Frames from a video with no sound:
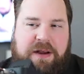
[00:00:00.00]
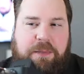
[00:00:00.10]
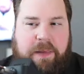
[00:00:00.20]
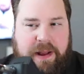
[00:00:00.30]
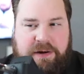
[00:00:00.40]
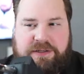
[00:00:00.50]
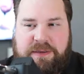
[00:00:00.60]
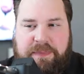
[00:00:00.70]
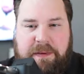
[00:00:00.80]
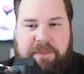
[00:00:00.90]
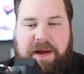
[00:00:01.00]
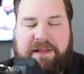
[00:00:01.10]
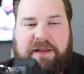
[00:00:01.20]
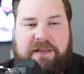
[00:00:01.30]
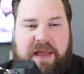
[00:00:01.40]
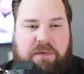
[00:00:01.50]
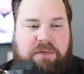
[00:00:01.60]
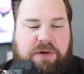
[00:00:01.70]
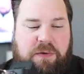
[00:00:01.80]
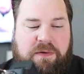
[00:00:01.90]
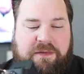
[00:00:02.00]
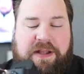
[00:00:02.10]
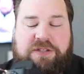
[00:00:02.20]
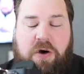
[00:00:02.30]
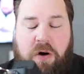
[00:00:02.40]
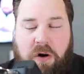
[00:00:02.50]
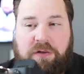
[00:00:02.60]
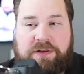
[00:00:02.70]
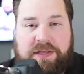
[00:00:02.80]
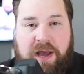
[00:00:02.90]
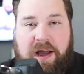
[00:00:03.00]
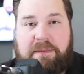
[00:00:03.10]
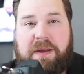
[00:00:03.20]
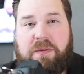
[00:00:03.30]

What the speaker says: know planners and people out there that do events all the time.